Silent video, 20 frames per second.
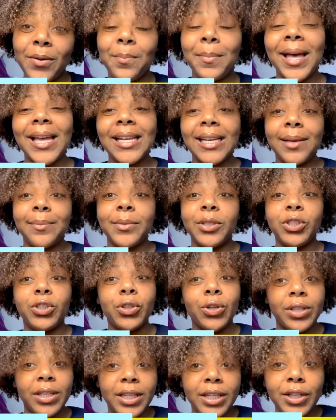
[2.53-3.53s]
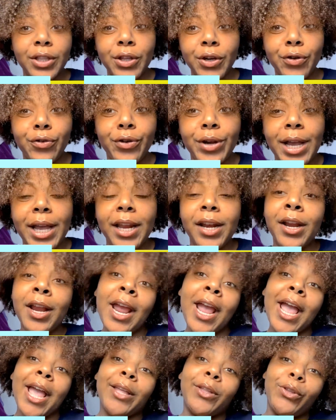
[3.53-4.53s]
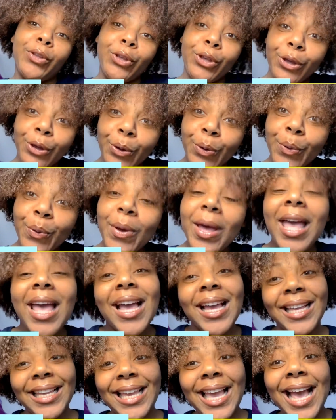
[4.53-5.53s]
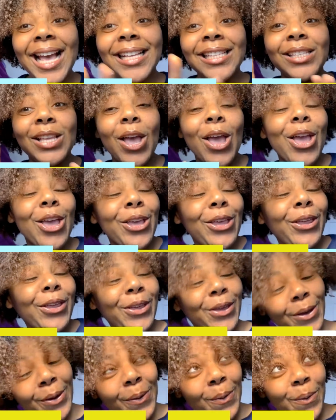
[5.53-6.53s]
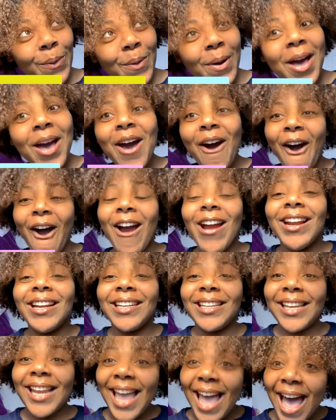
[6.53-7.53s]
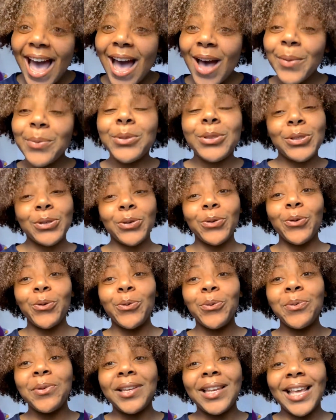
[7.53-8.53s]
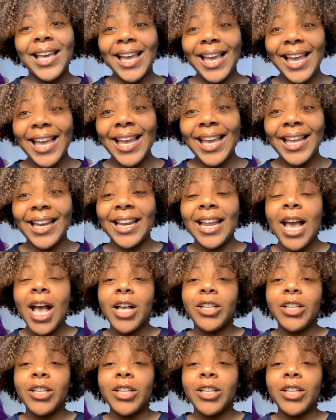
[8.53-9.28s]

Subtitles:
My name is Joleenatheecreator, and you, yes, you are now tuned in.